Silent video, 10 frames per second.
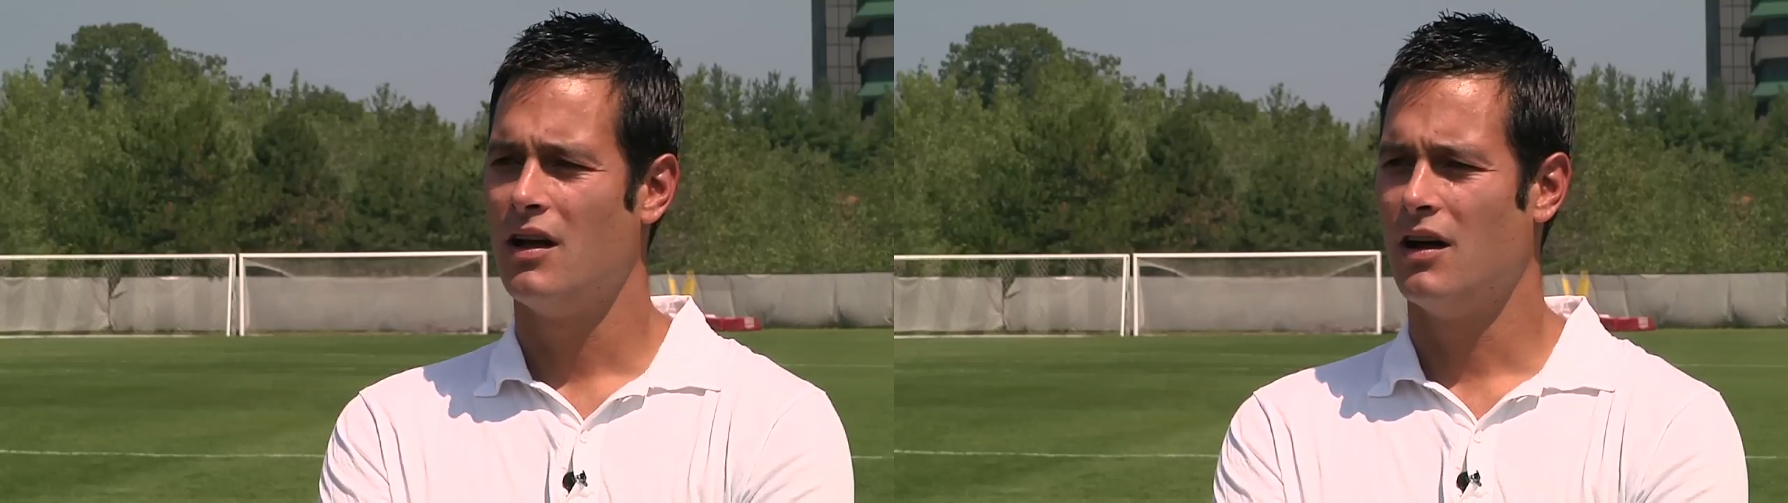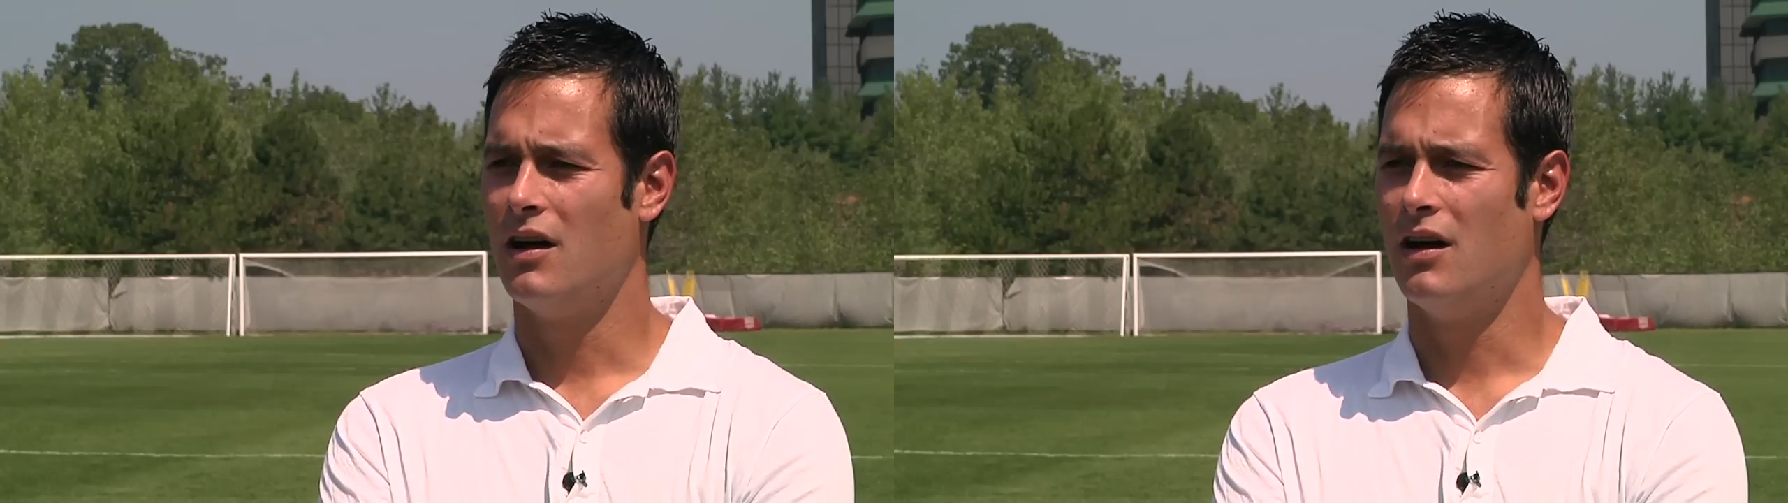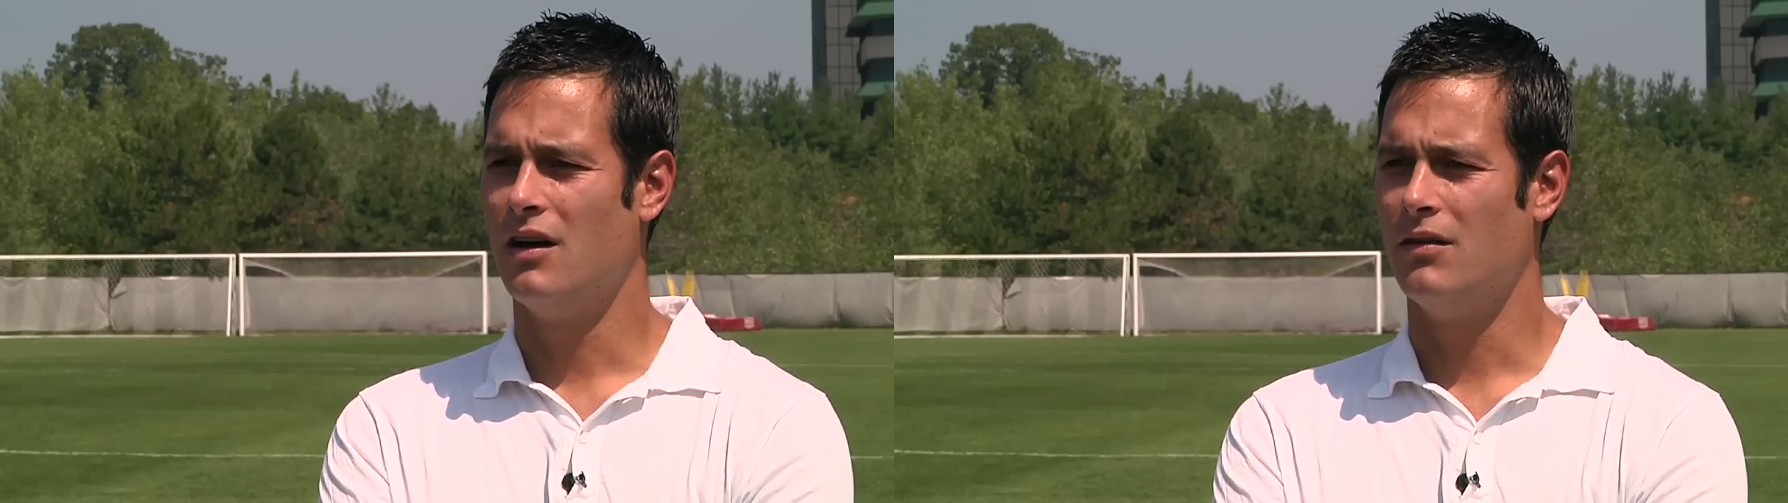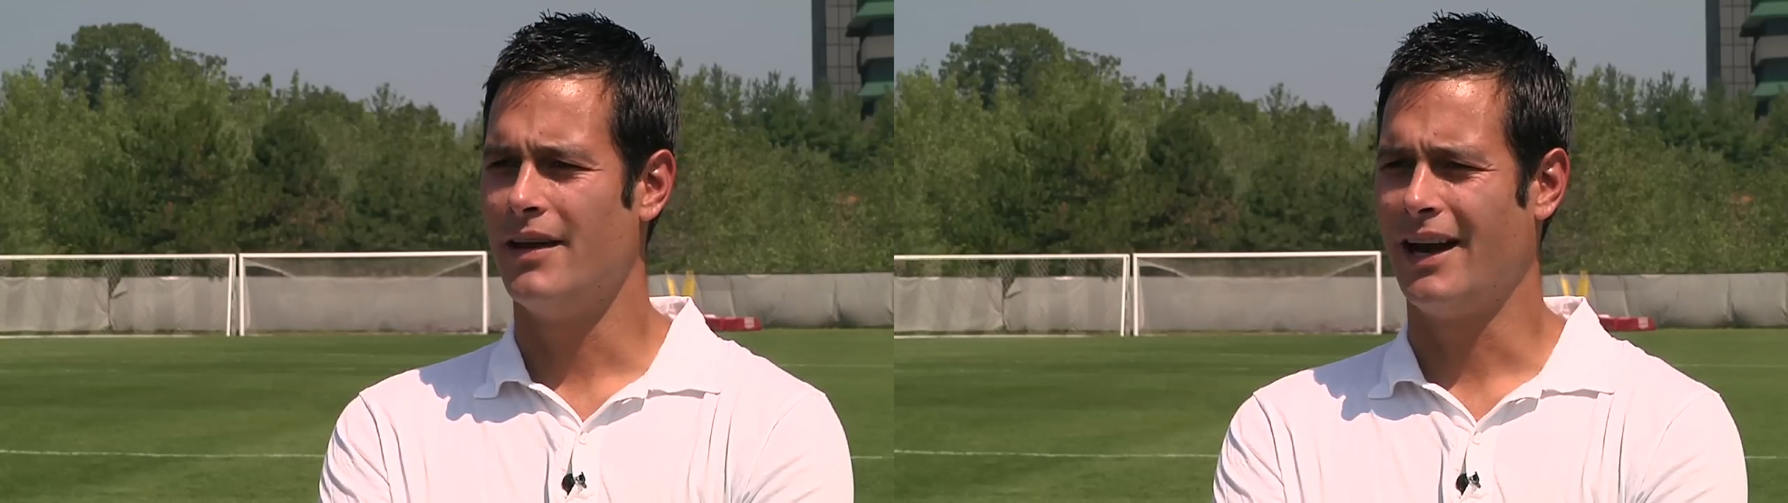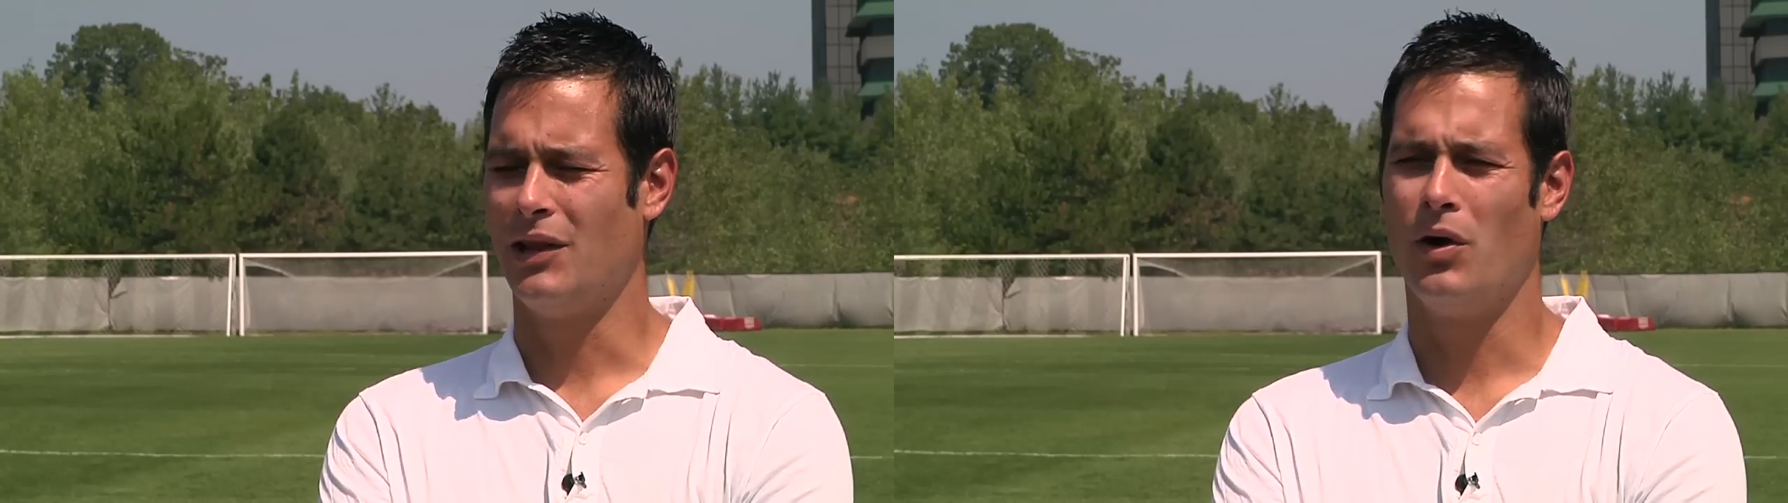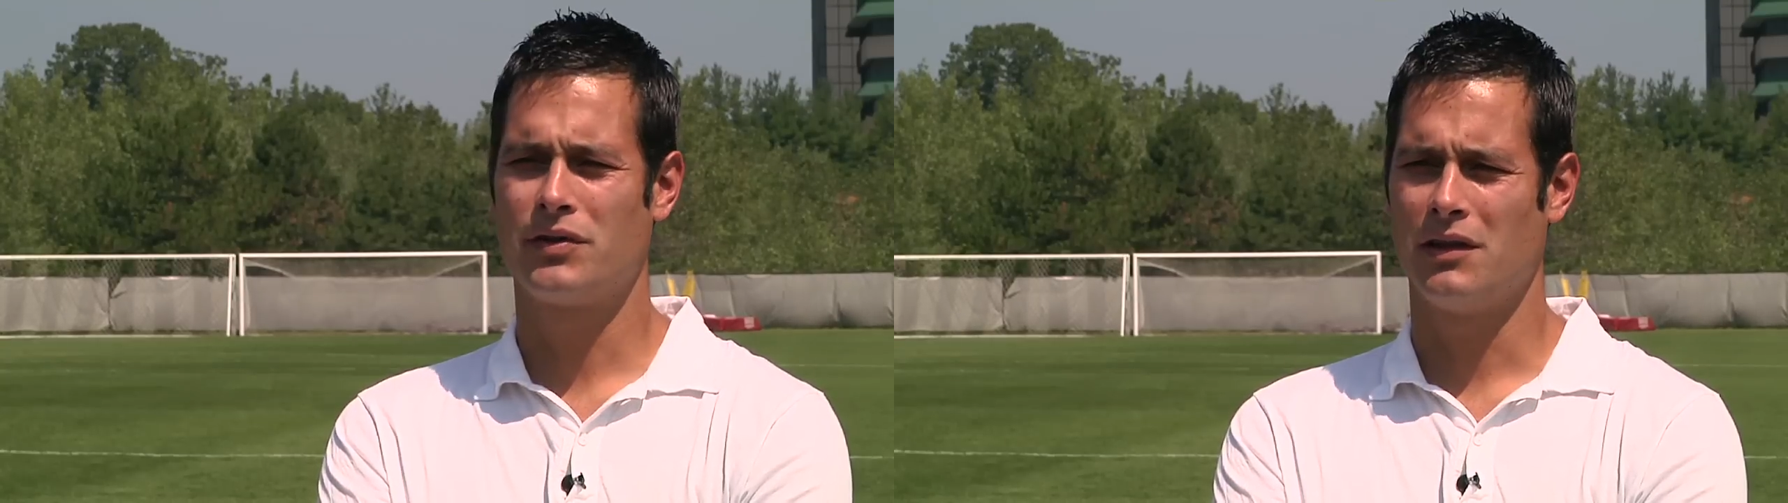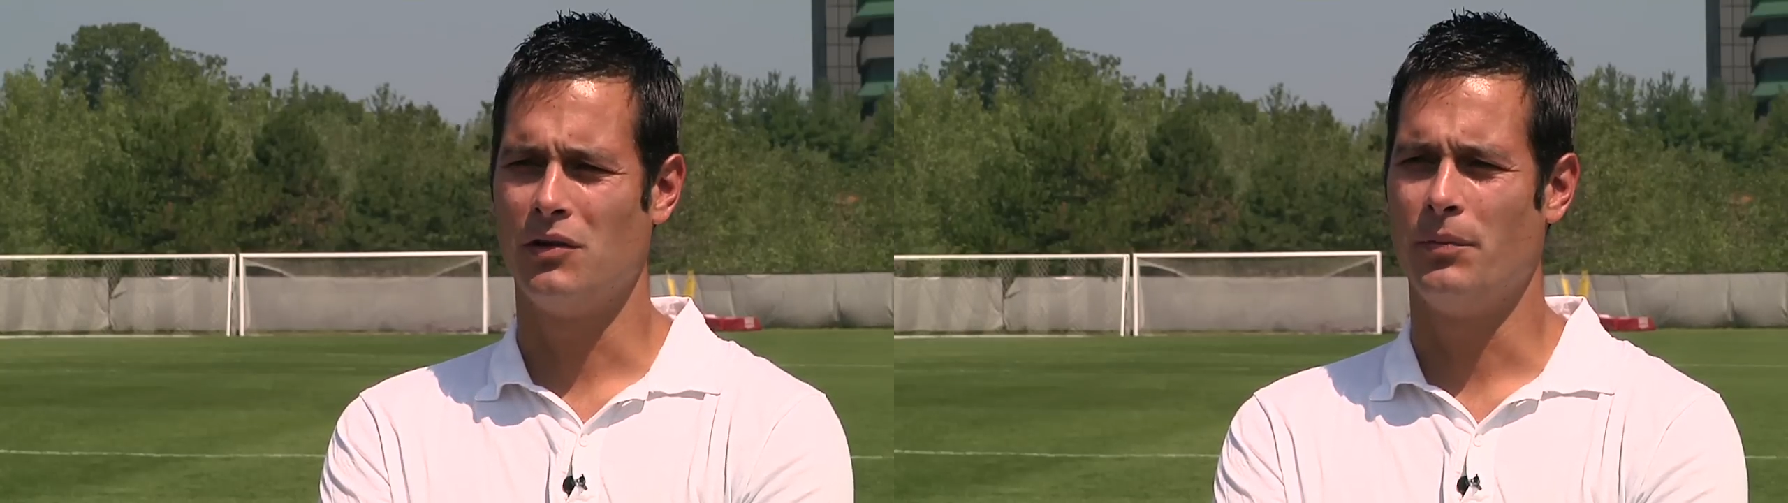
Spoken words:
And I lost a little